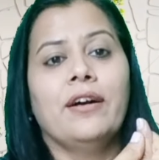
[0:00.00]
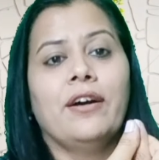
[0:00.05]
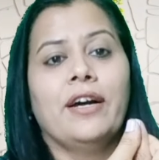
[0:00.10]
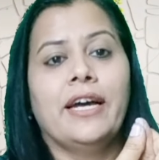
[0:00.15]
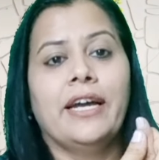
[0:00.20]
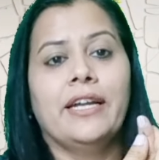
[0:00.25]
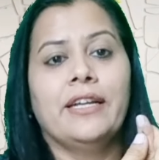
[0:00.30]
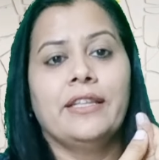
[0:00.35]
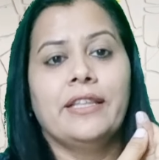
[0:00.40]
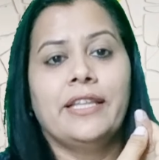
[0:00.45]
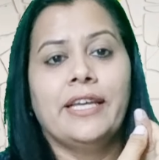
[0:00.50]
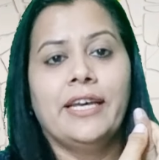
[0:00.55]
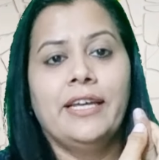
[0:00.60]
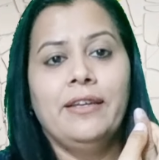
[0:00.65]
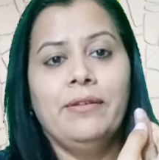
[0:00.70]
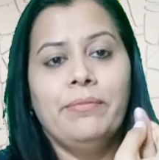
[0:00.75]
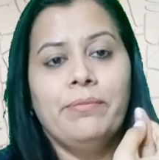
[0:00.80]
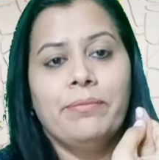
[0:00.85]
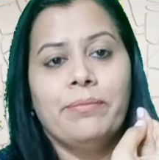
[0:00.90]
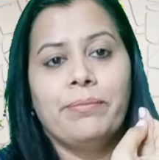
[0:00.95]
and
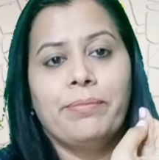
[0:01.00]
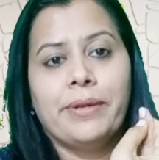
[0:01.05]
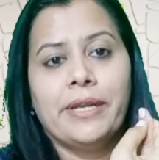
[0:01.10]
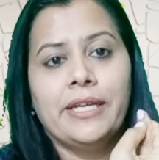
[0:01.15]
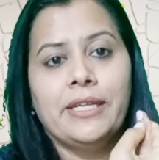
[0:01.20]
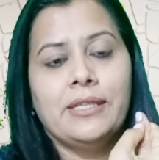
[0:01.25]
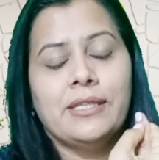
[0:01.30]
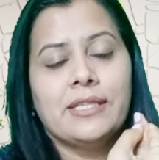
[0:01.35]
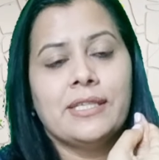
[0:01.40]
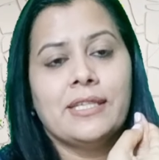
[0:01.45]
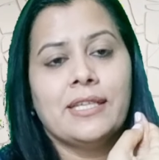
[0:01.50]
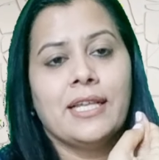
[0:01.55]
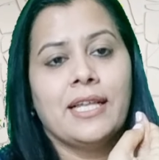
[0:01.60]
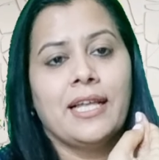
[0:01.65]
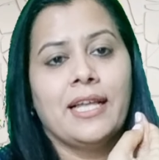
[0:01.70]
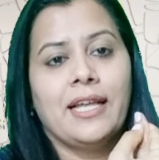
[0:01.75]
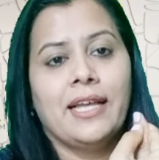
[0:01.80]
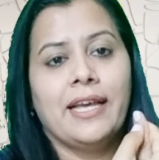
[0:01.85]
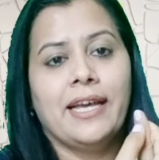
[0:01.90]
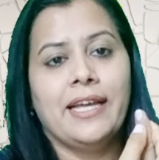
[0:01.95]
then press
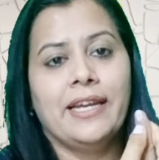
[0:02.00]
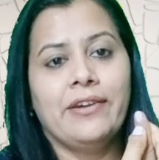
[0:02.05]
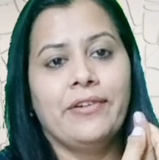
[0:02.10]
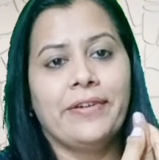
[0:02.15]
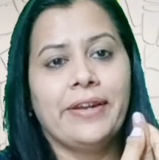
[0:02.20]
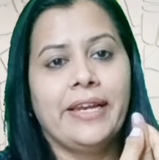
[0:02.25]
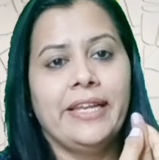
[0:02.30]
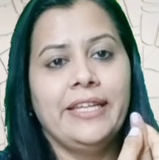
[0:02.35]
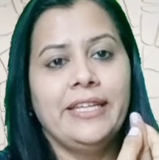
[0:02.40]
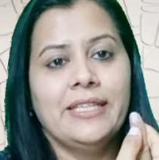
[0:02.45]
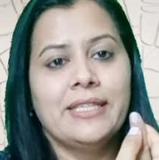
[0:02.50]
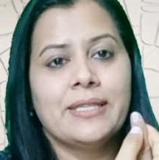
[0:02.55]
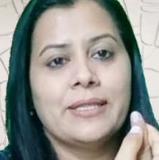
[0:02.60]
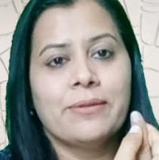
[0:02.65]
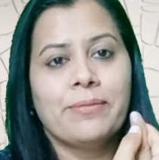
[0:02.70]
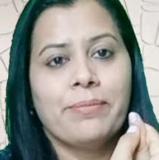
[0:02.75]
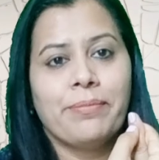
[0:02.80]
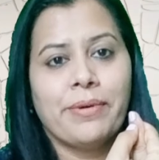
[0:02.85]
and release,